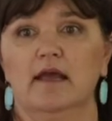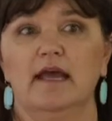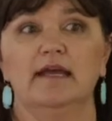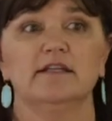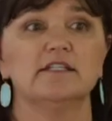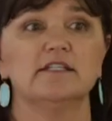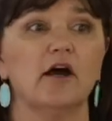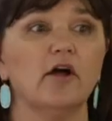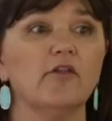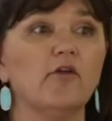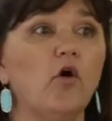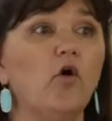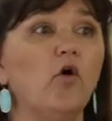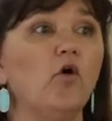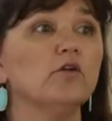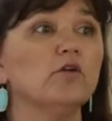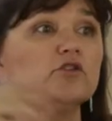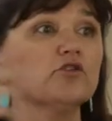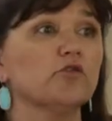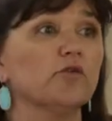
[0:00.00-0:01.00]
and tell the
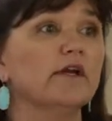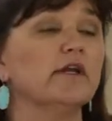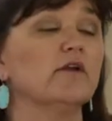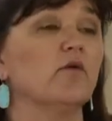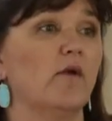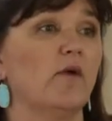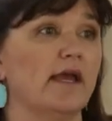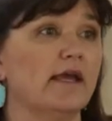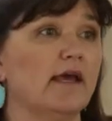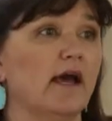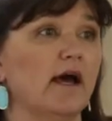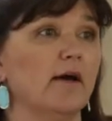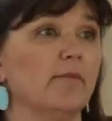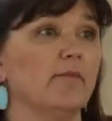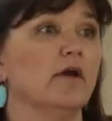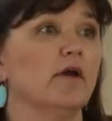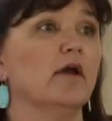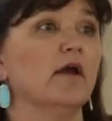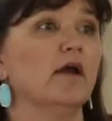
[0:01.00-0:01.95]
whole tree to wake up